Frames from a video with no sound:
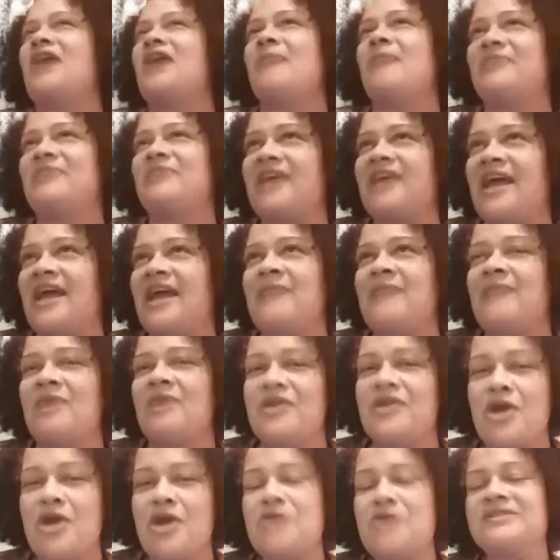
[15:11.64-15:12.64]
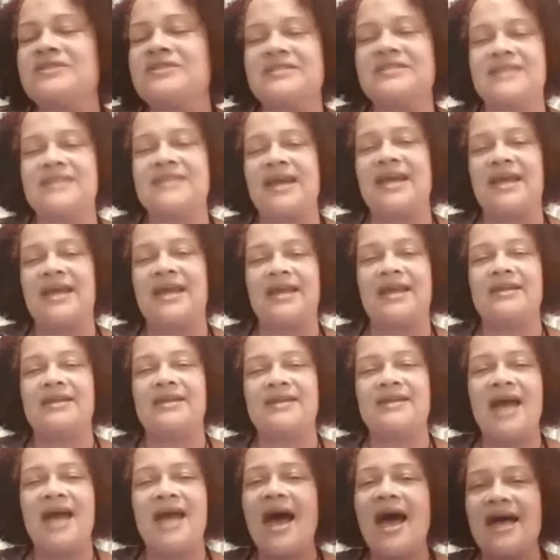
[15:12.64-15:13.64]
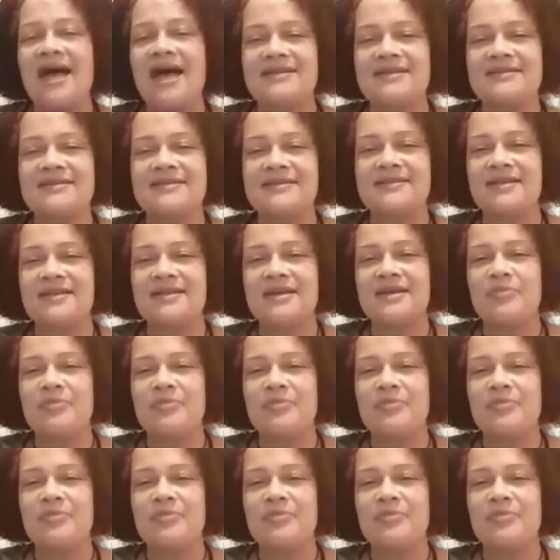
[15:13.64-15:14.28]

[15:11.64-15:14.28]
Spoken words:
became a nurse's aide. Yes.